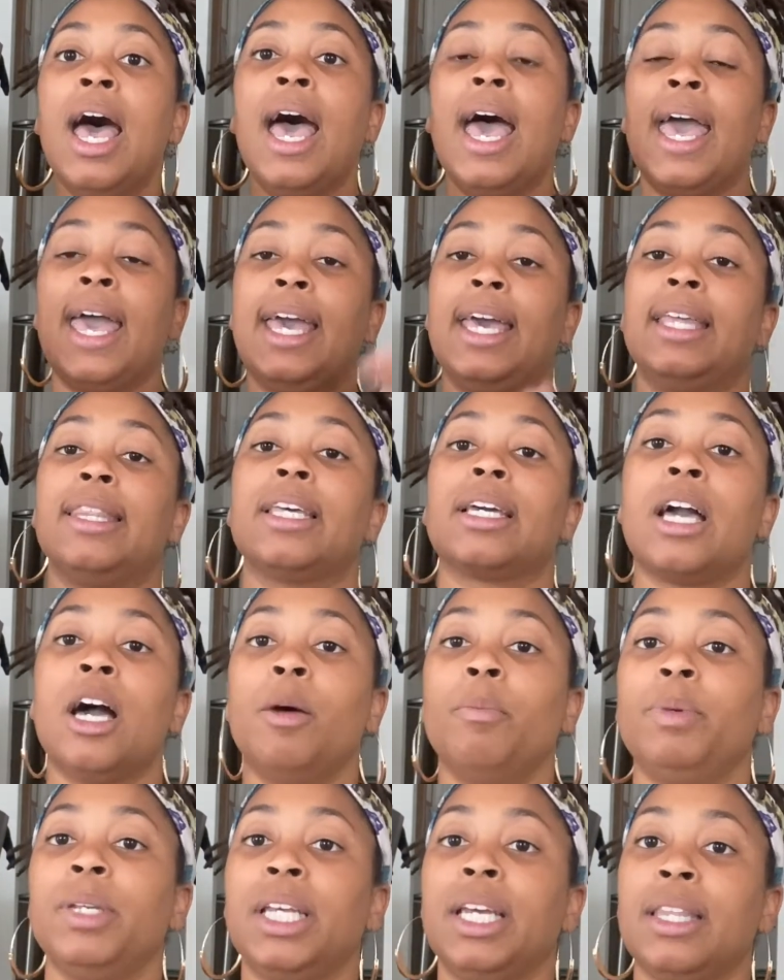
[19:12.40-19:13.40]
And the
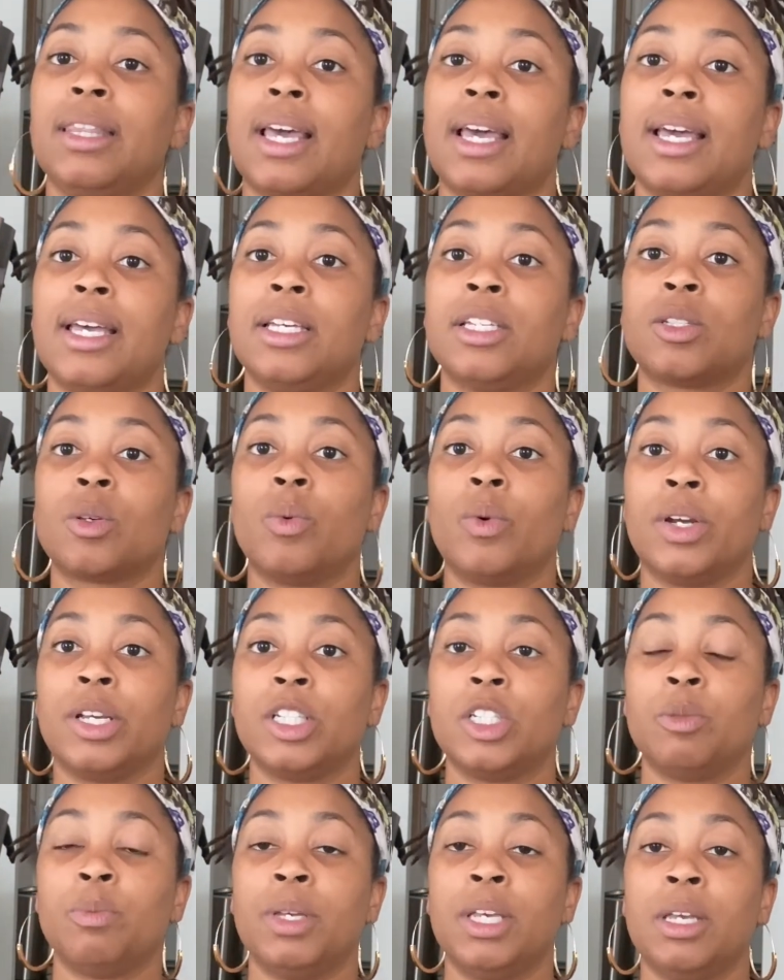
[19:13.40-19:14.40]
company that is going
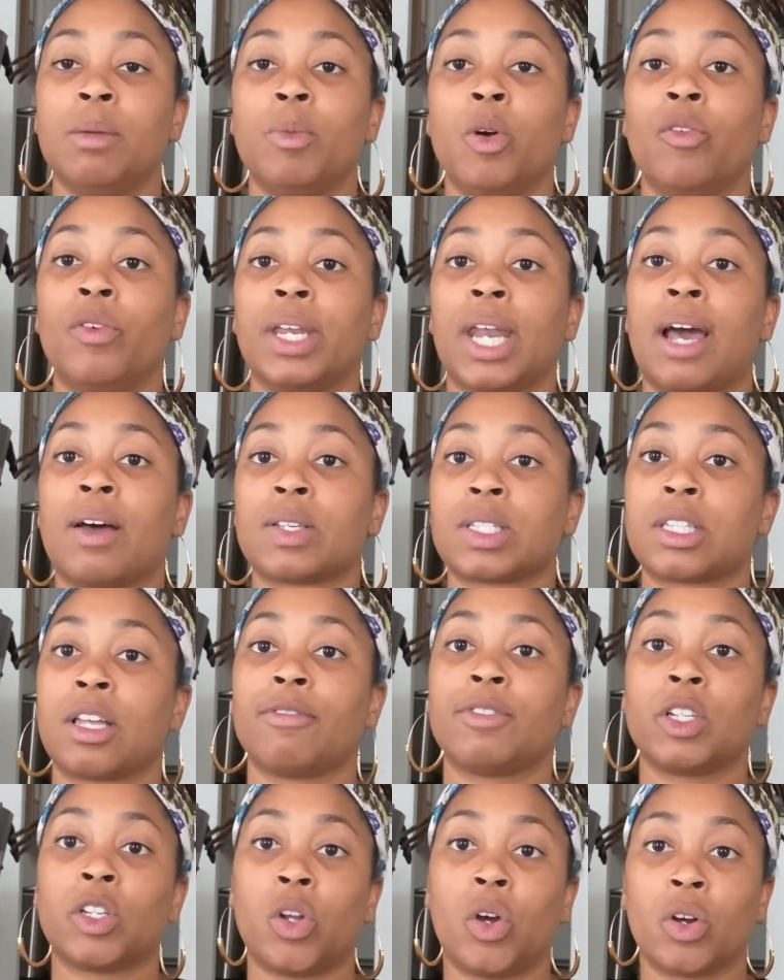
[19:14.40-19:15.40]
to be moving our stuff
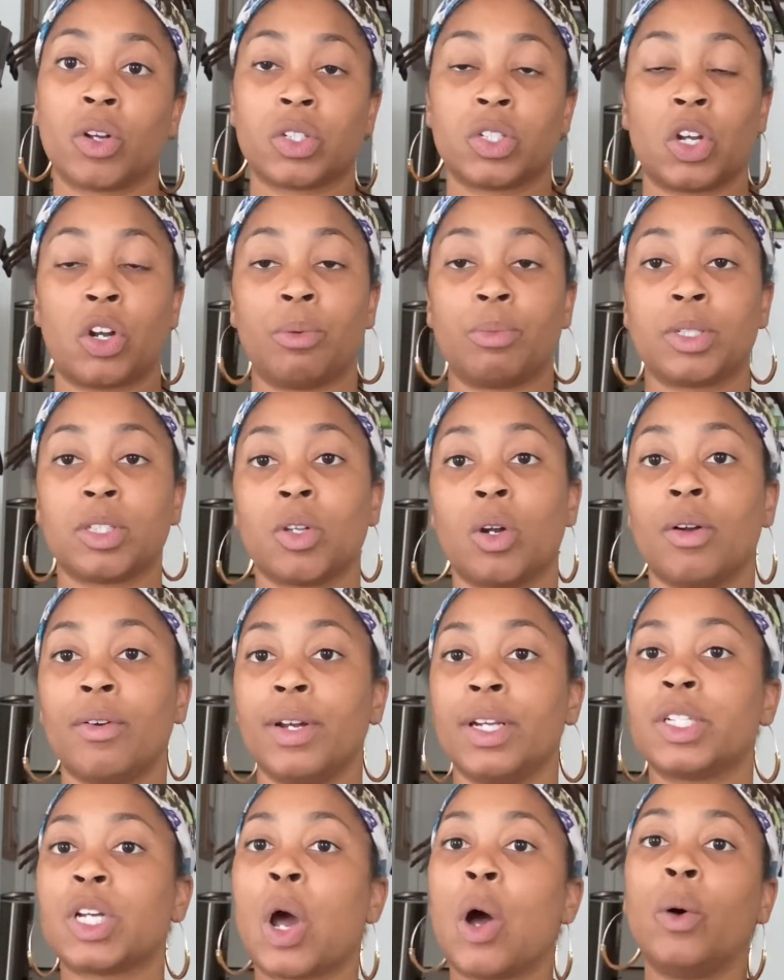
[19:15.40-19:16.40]
to long-term
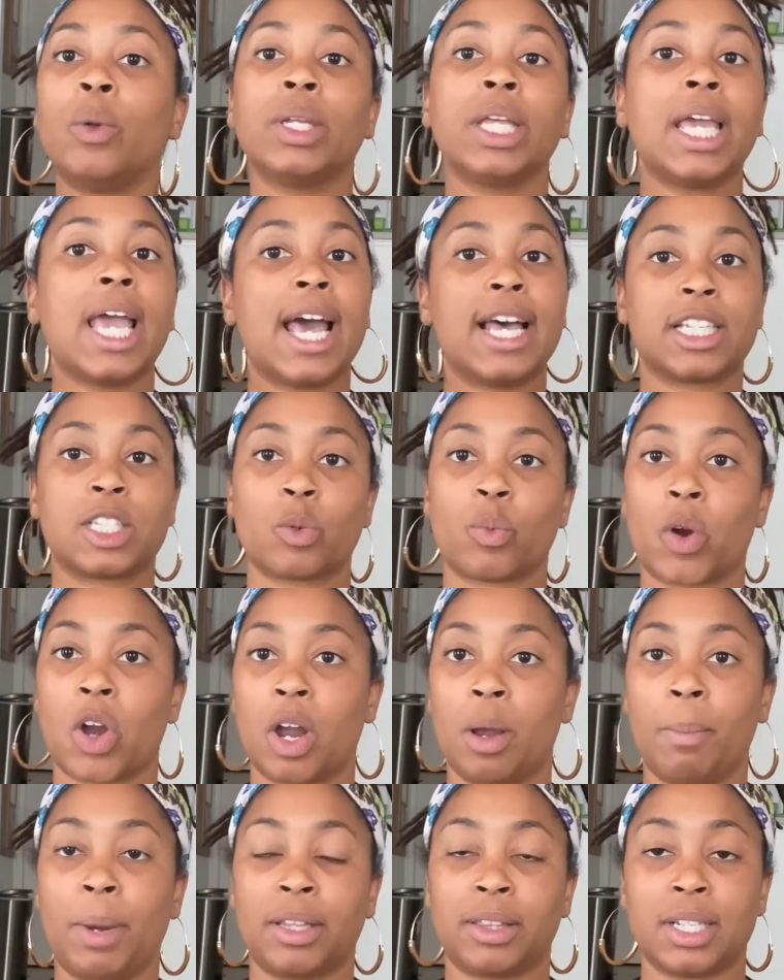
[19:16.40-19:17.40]
storage only has to worry
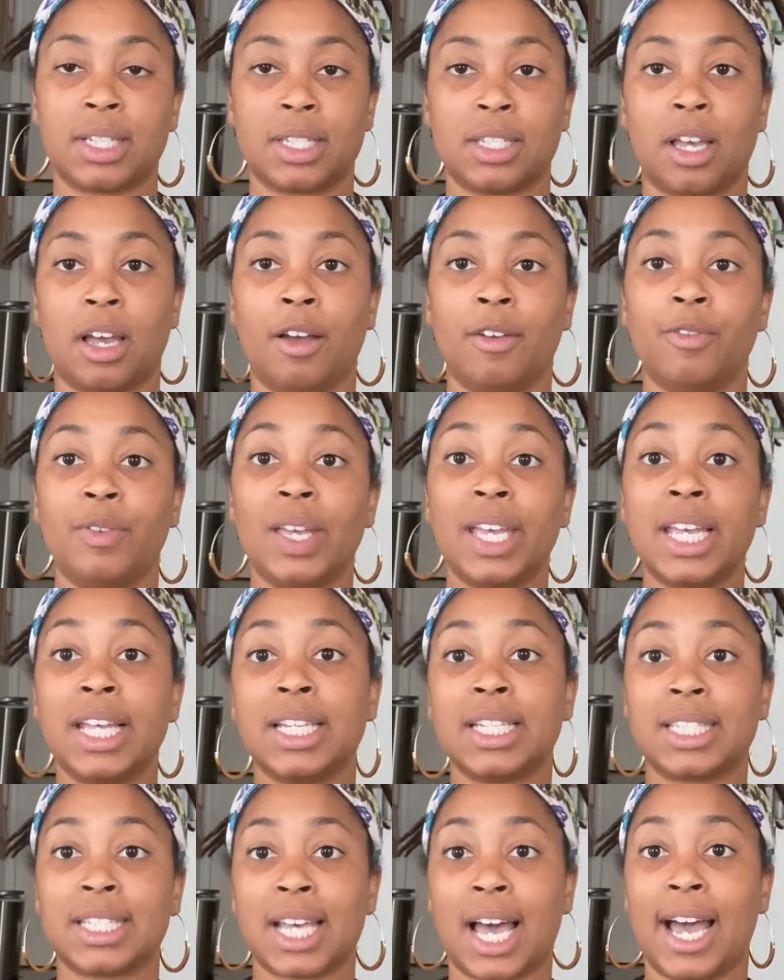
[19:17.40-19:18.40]
about the stuff
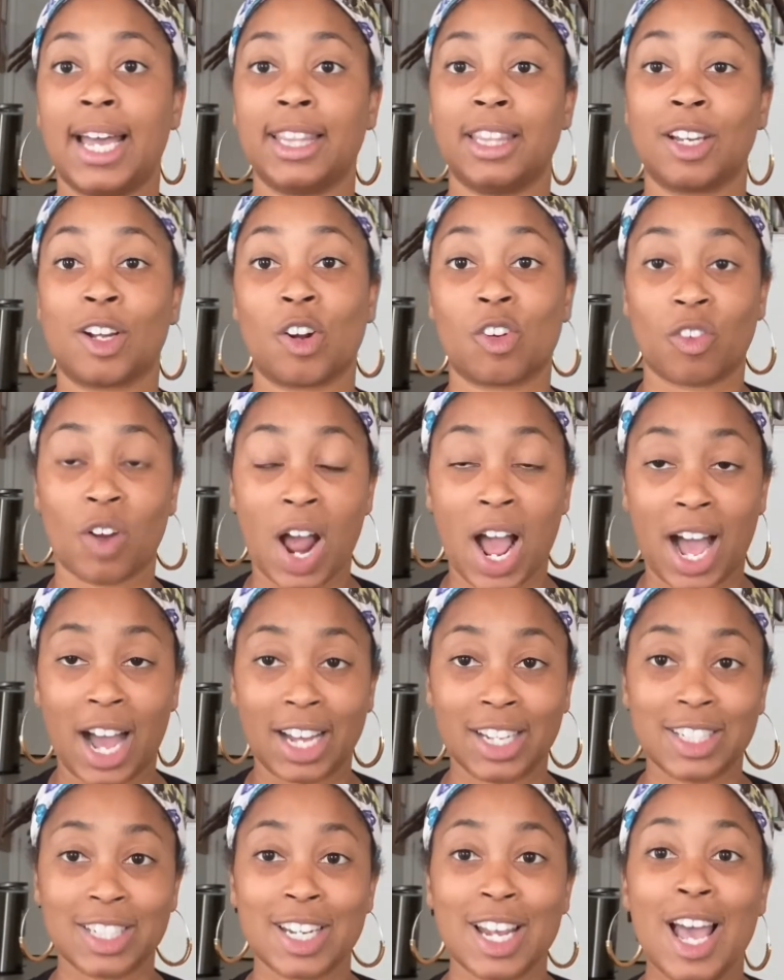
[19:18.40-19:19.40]
inside the
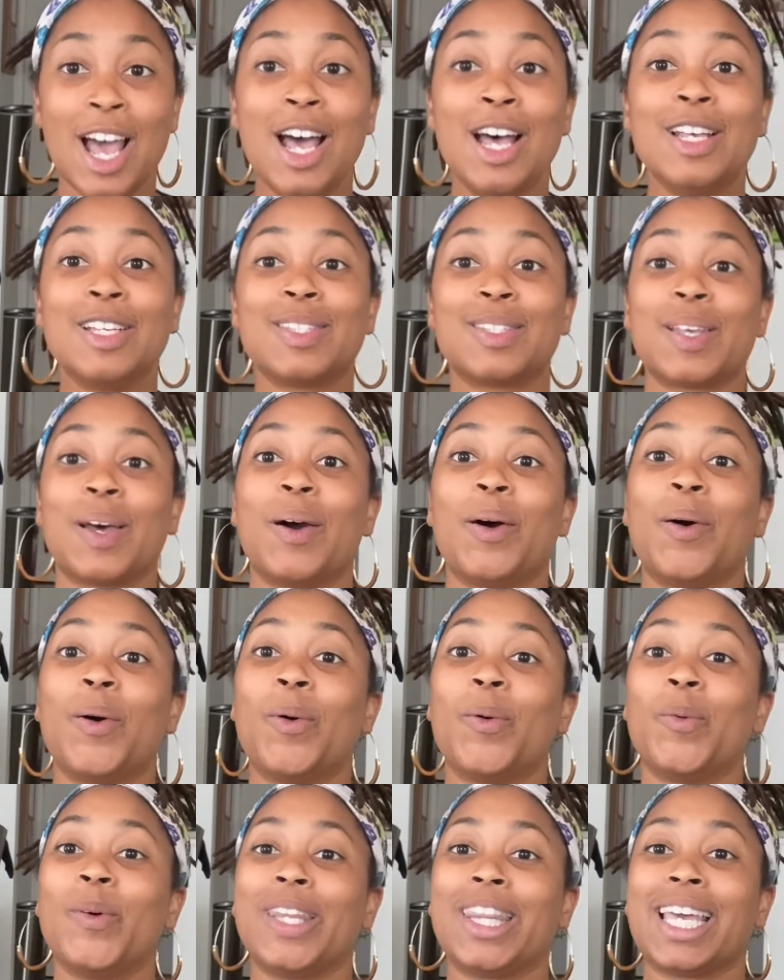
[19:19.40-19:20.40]
garage. So
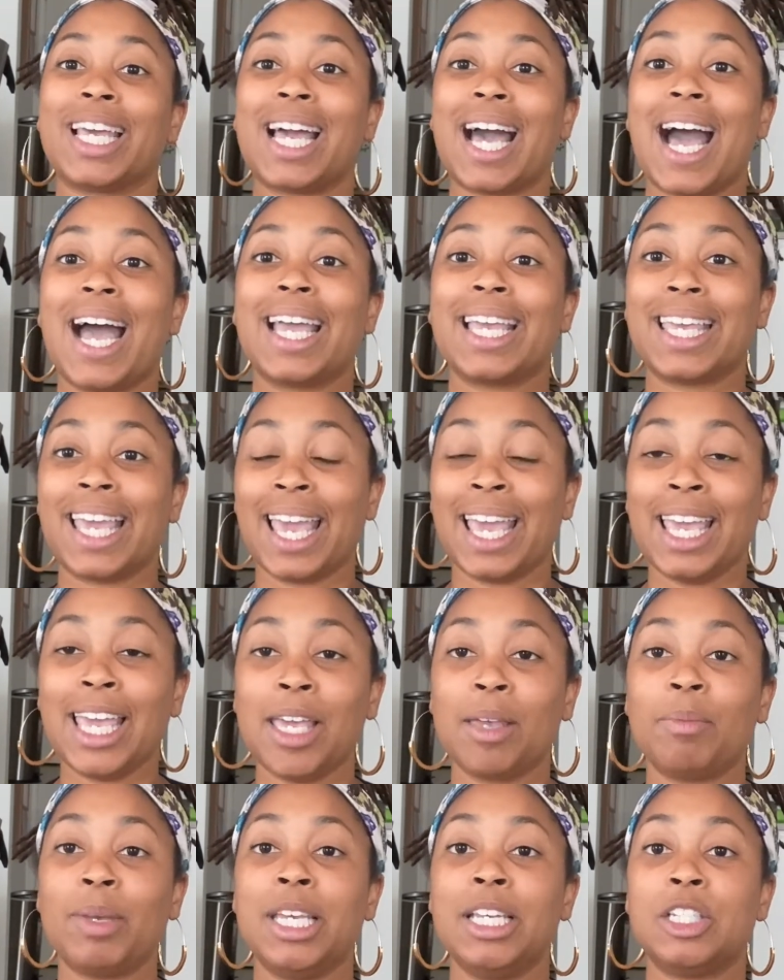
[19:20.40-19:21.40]
when the guy
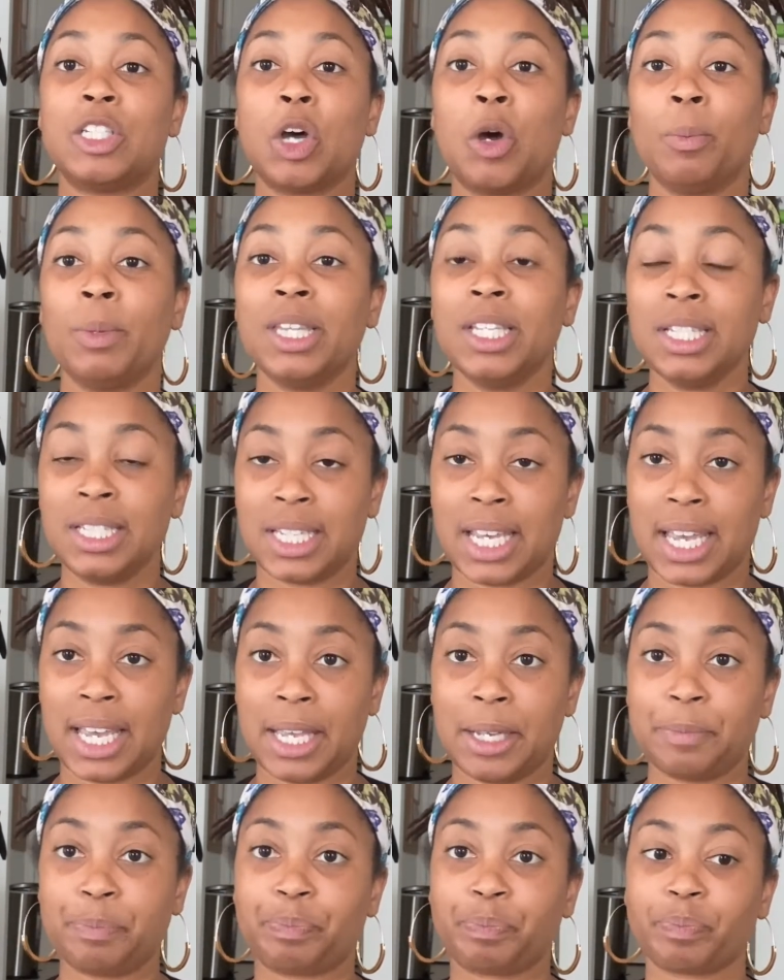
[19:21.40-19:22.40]
came, he told me the
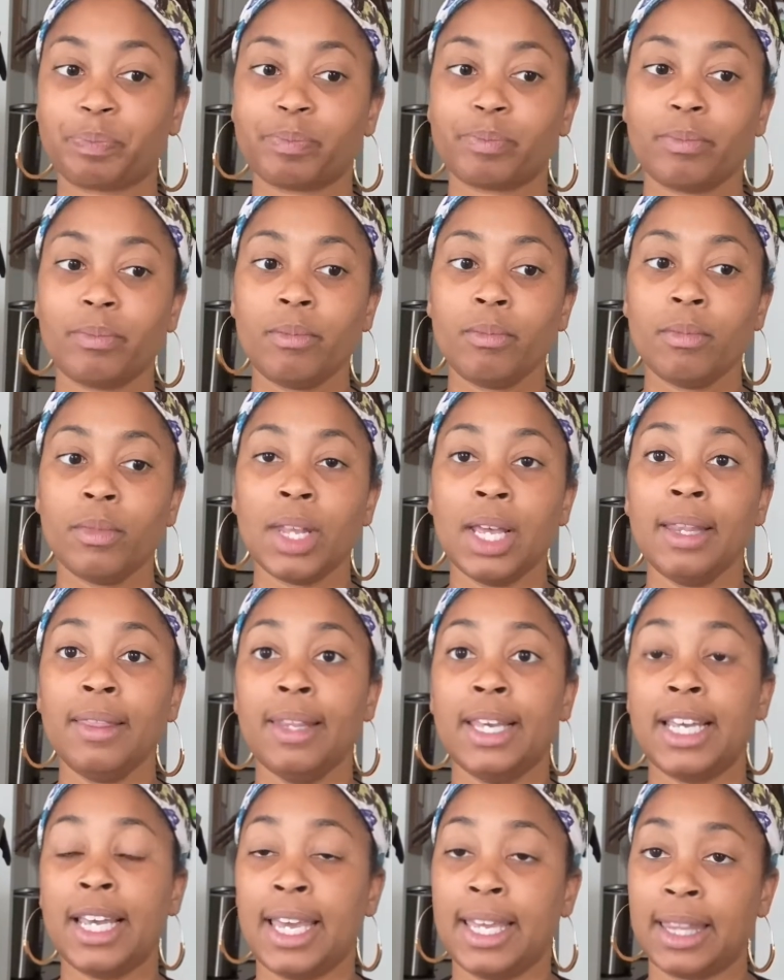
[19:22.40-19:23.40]
date,
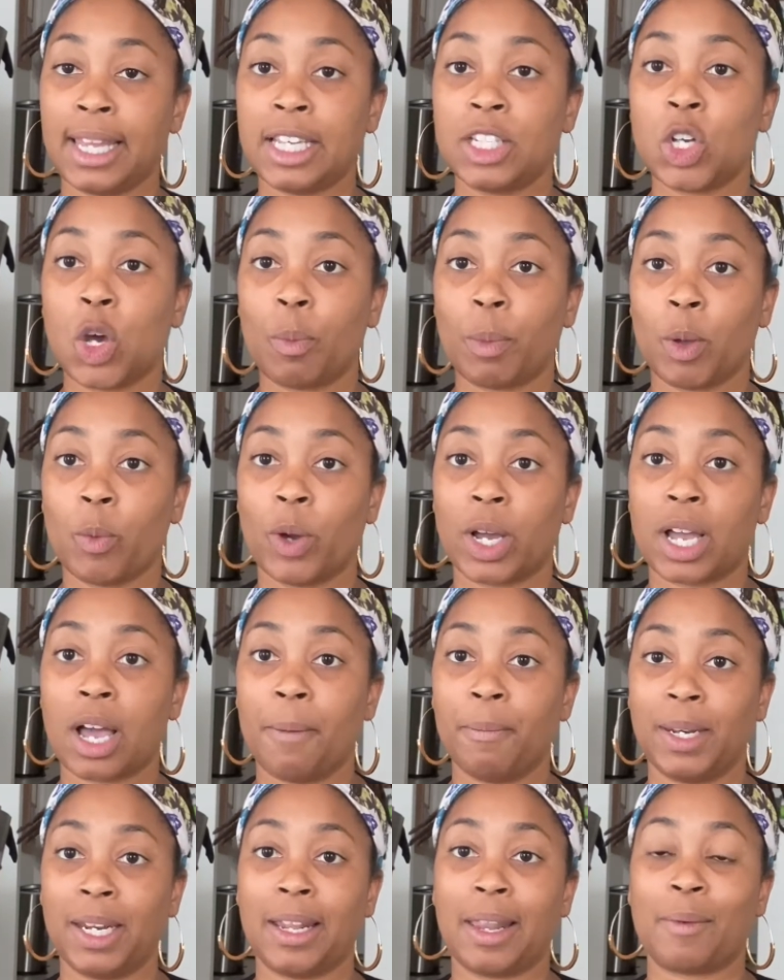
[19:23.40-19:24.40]
they told me what
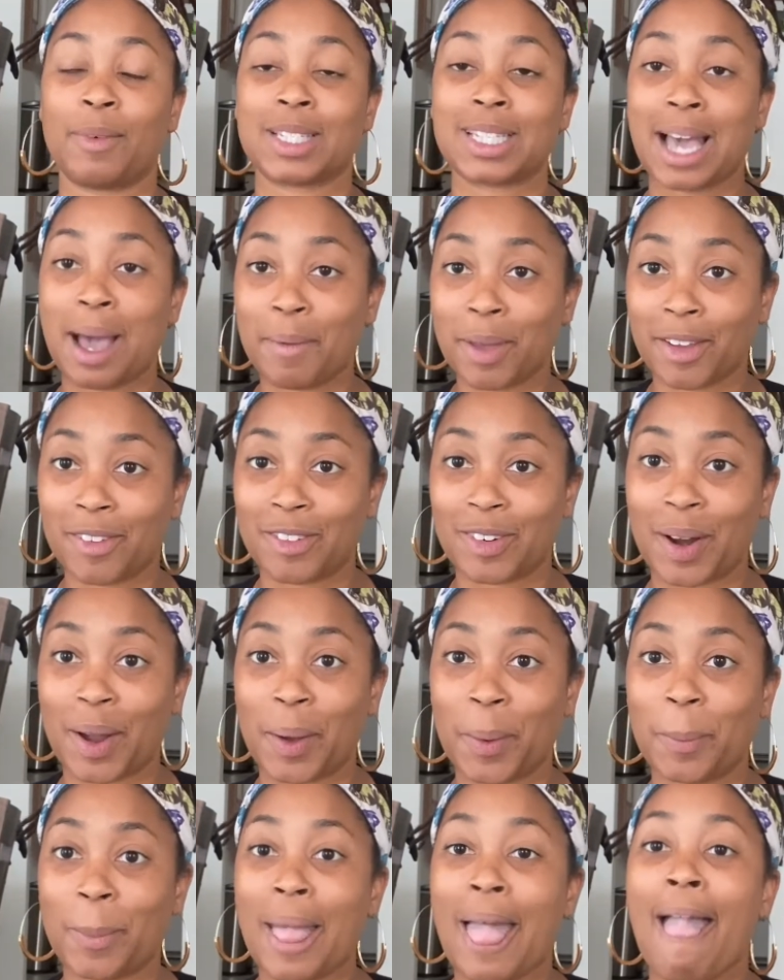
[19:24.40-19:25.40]
company they was coming
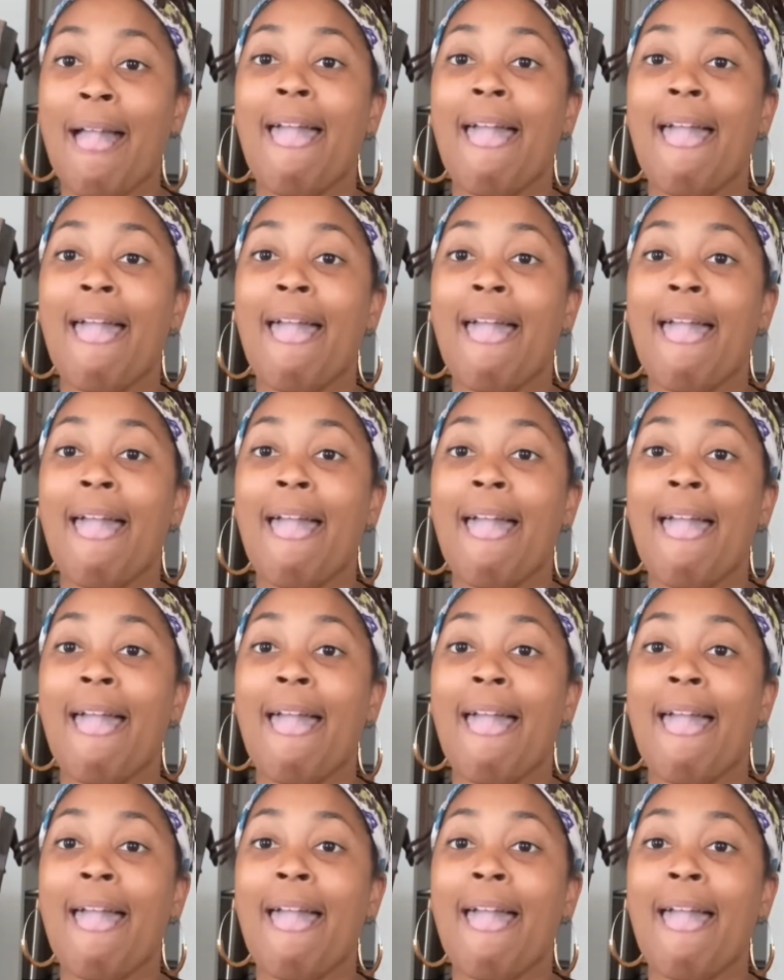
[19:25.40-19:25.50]
from.